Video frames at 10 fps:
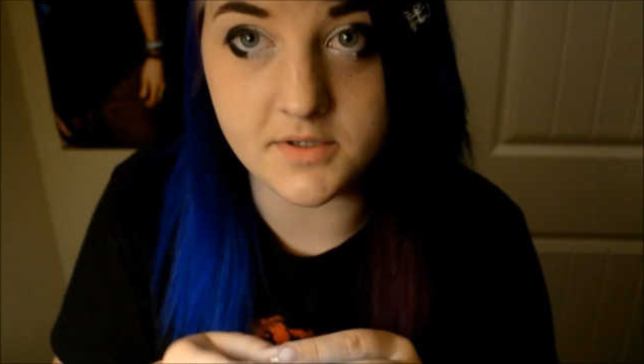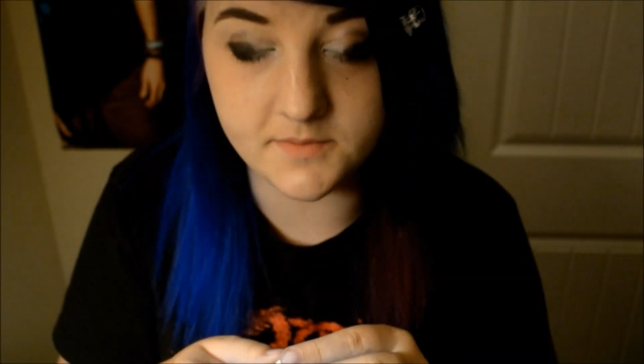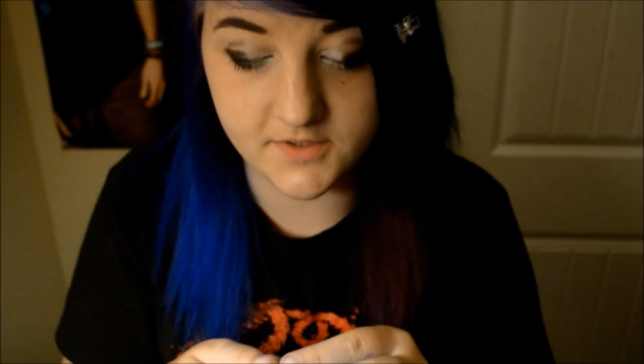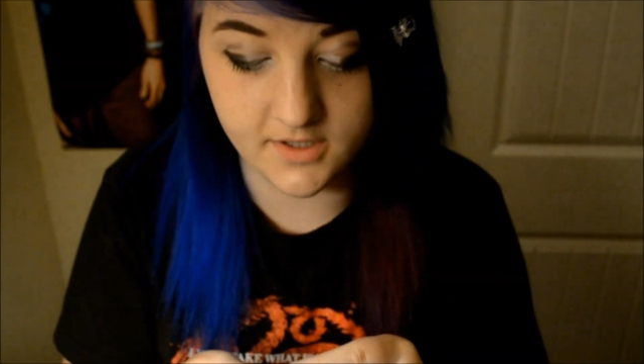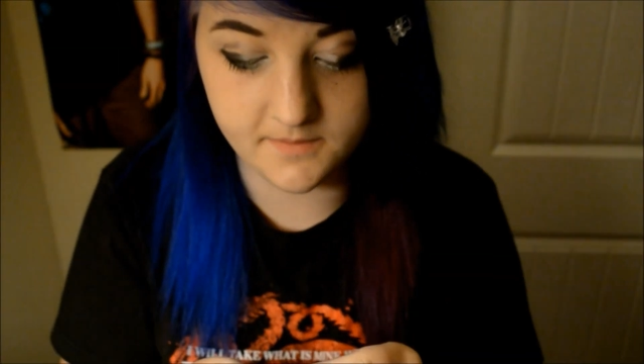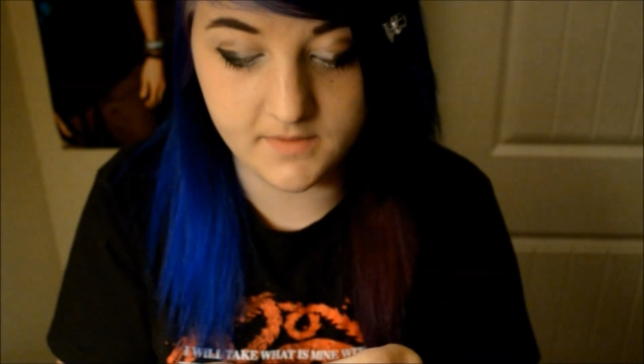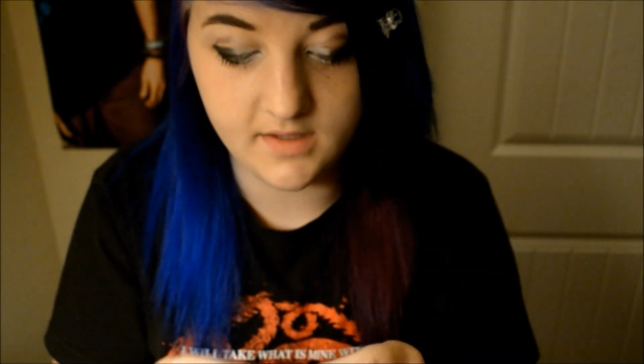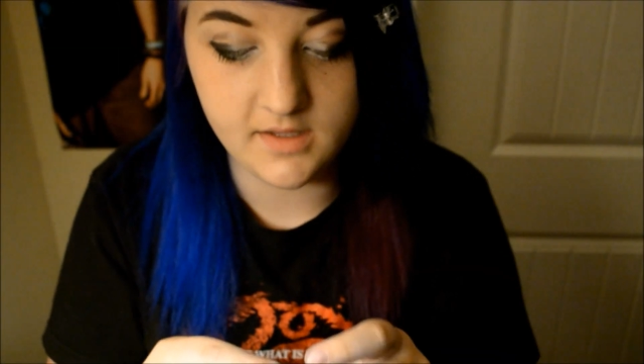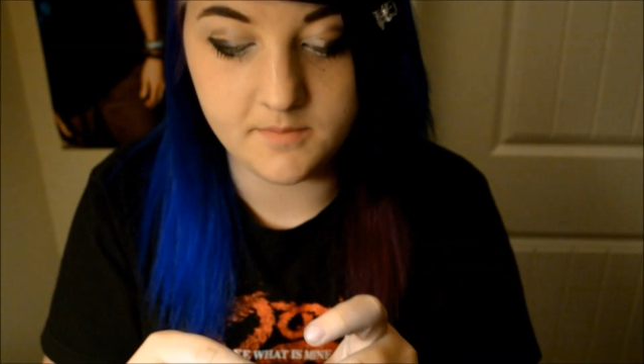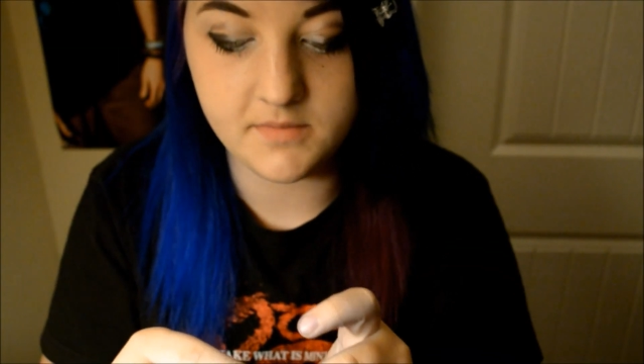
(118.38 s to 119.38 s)
I'm sorry.
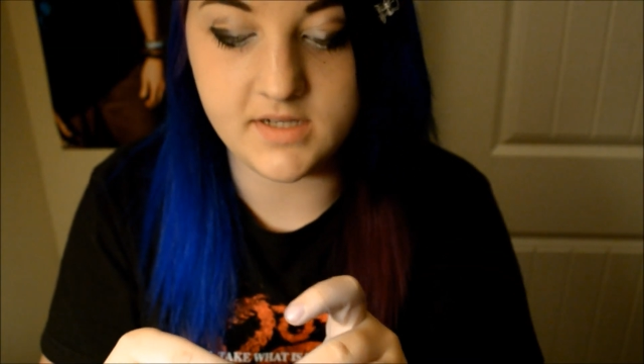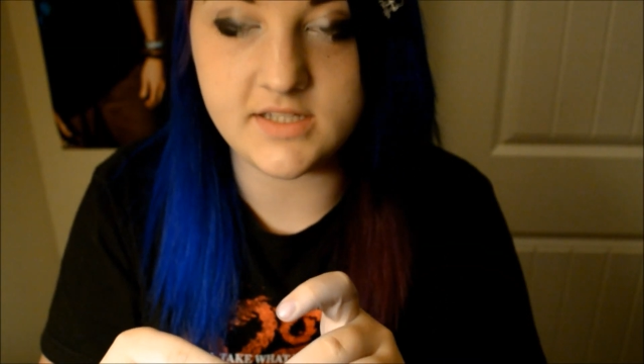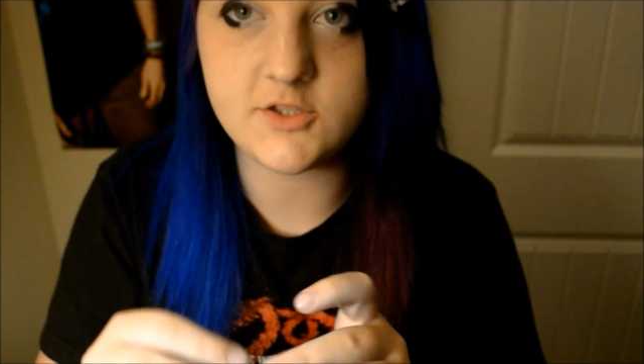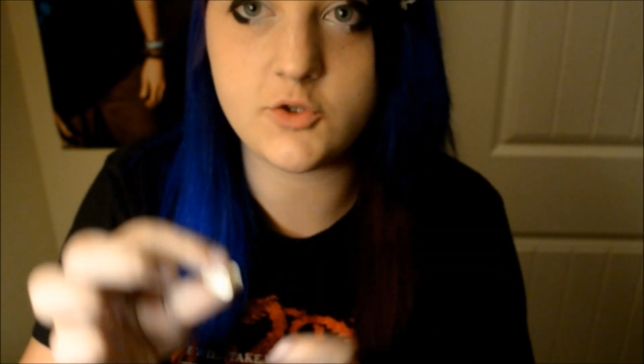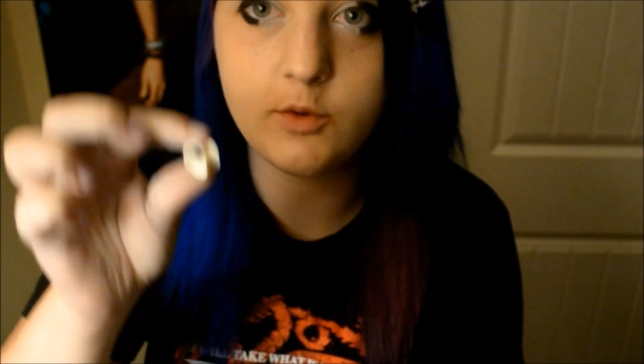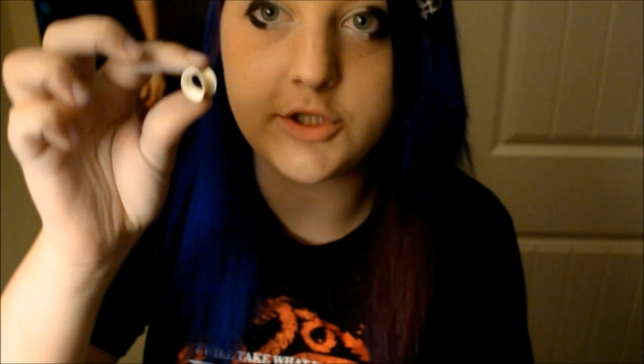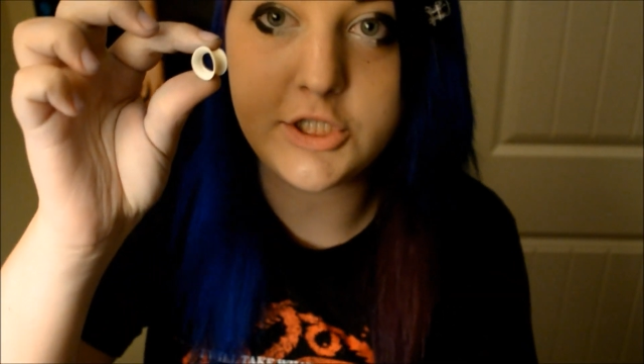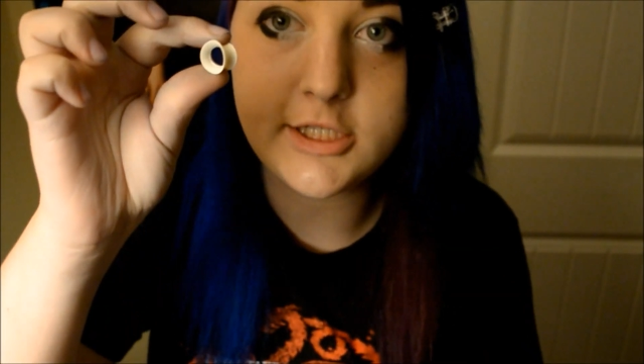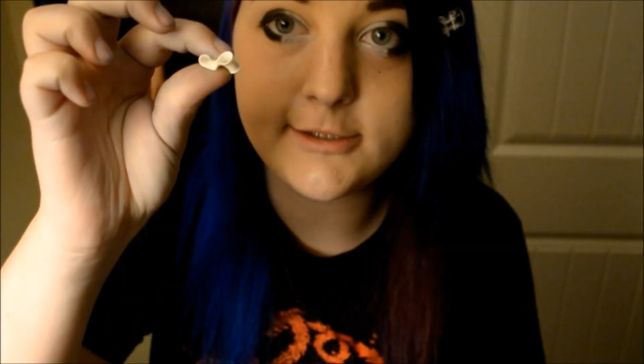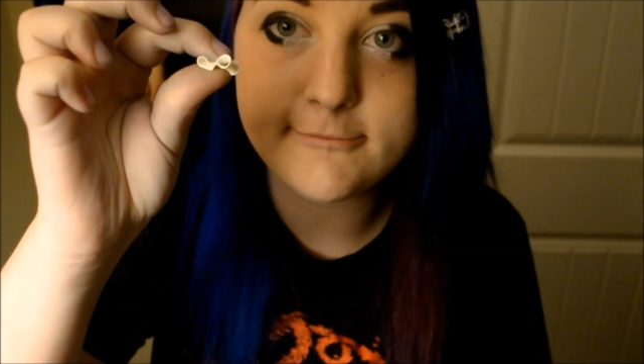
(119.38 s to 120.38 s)
But it's
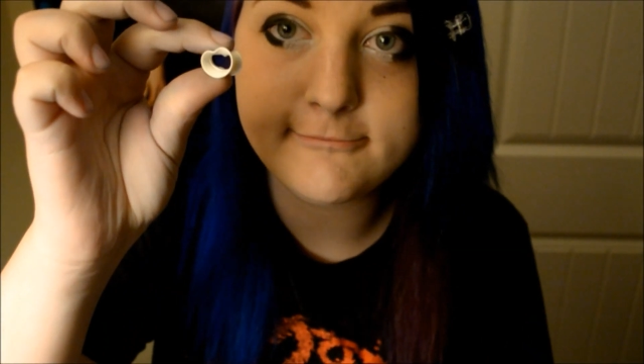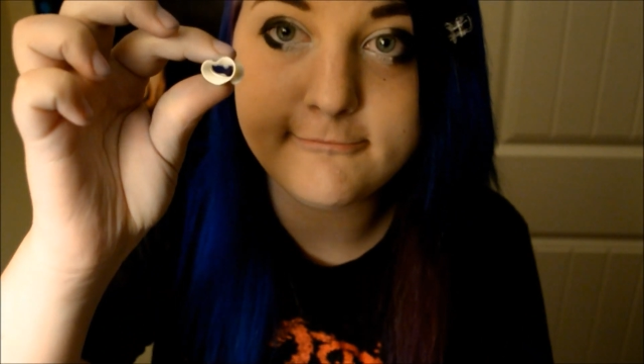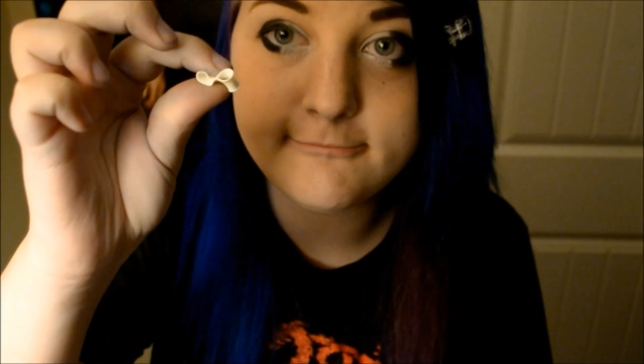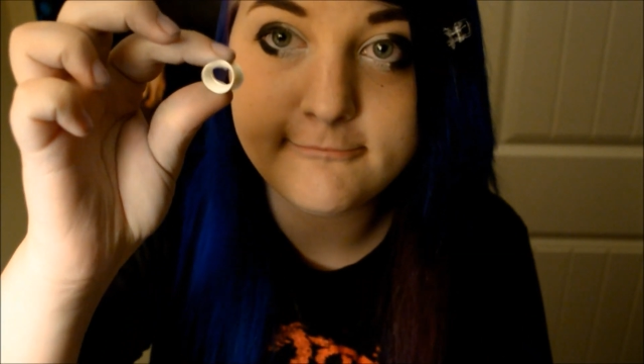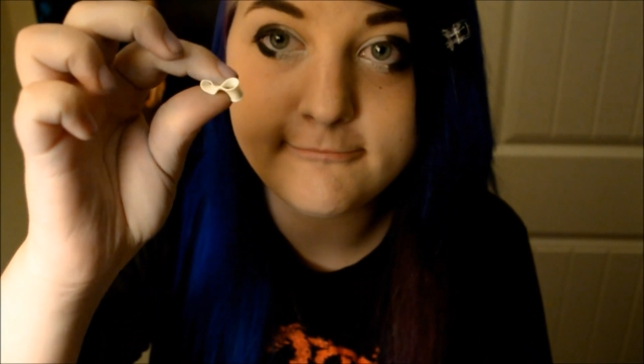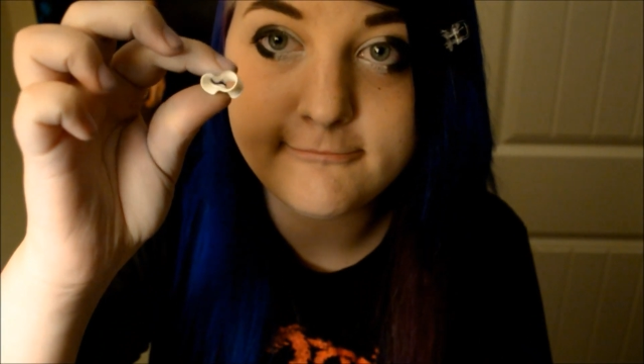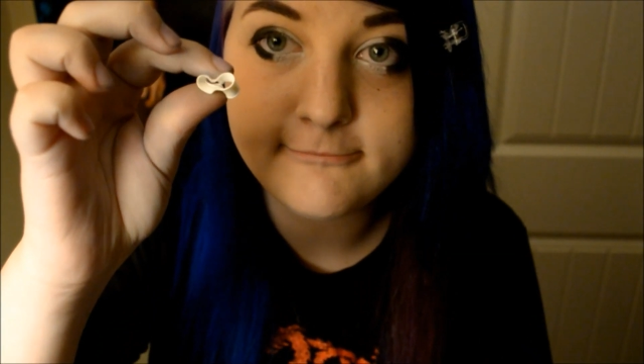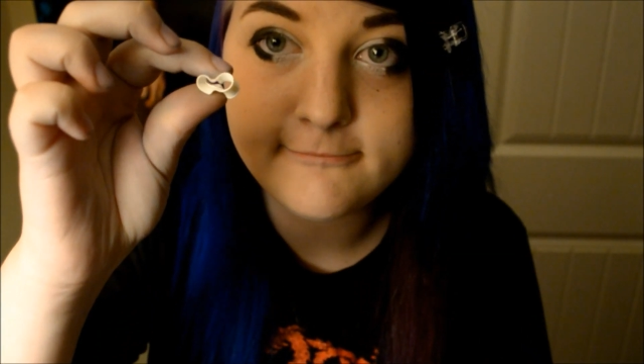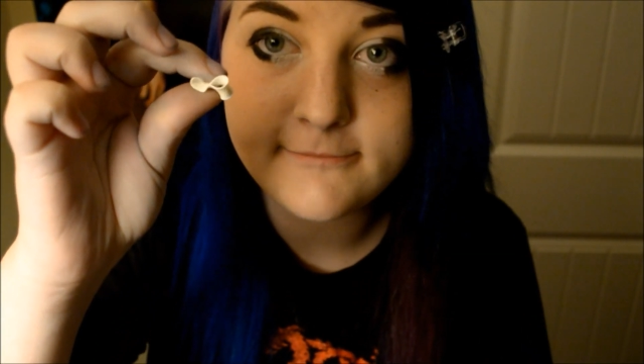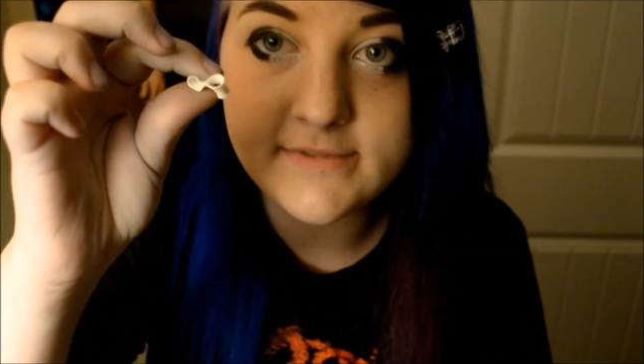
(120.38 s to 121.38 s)
squishy.
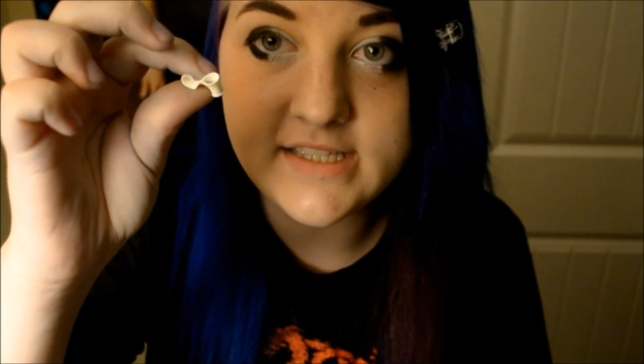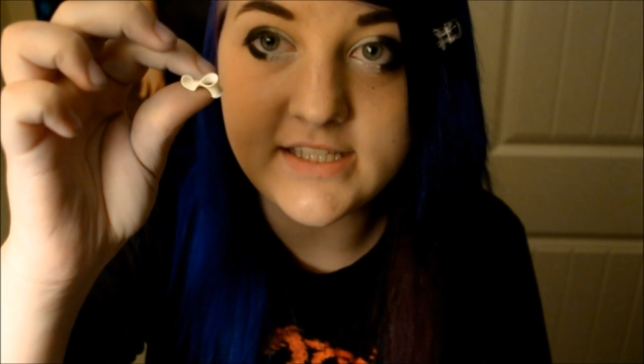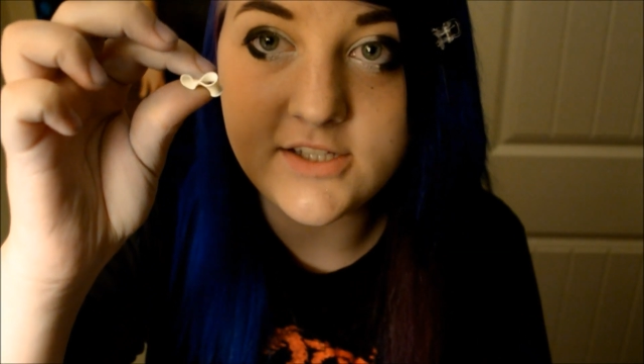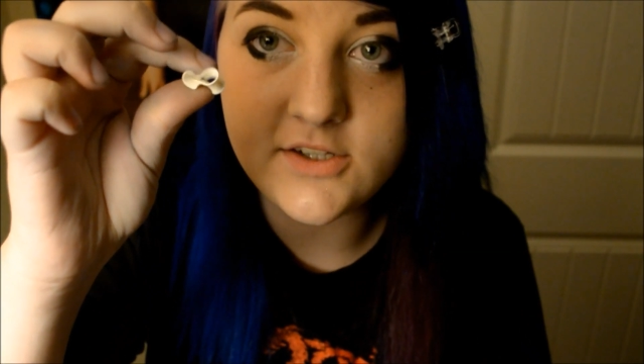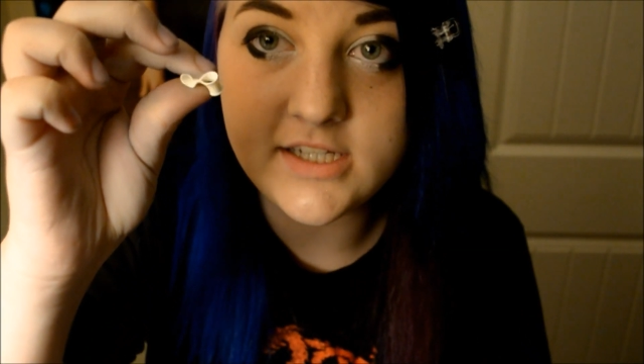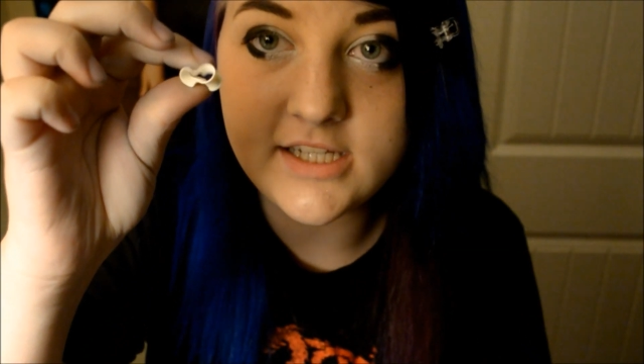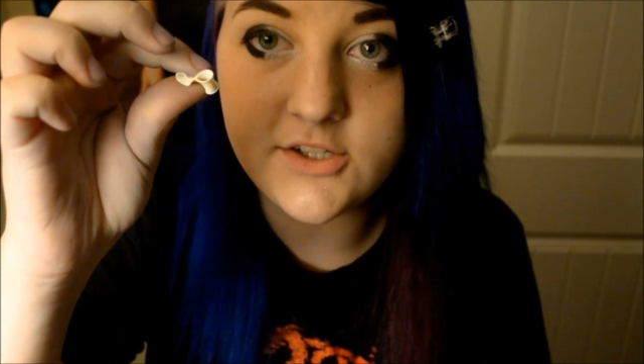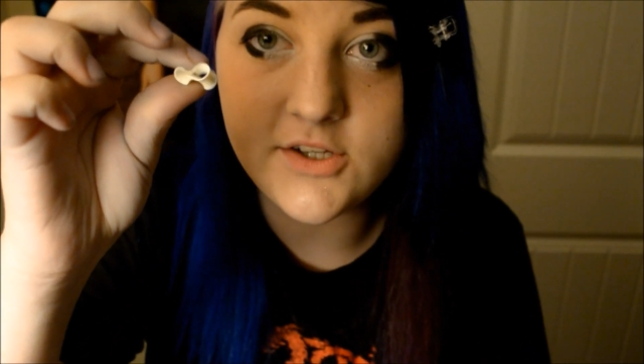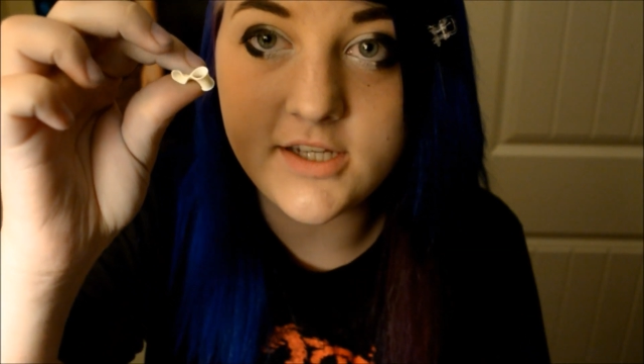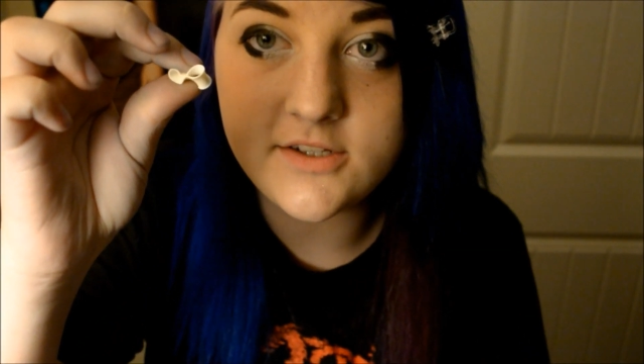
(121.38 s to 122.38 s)
It's easier to get in
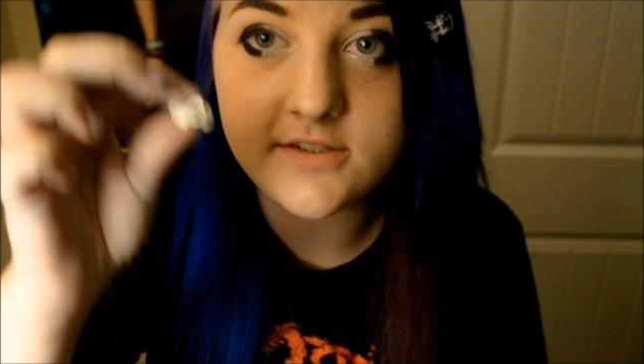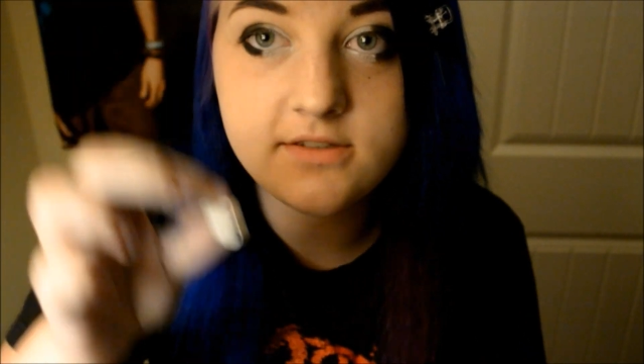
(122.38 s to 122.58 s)
your ears.